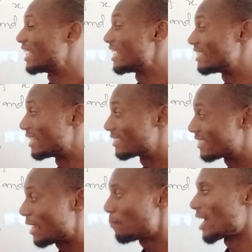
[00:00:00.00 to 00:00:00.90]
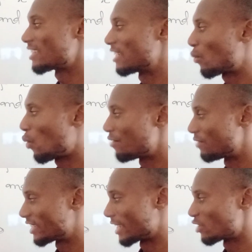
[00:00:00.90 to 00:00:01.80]
is the same as the
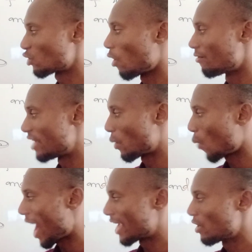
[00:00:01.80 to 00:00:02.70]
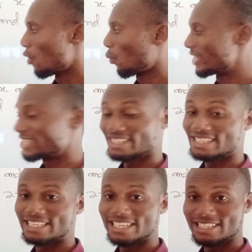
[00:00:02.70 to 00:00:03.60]
coefficient of the y which
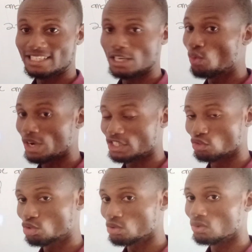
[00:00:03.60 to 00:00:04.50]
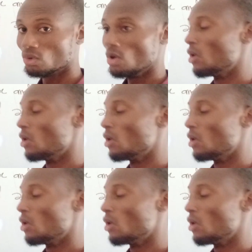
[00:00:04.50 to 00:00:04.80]
is in this equation 2.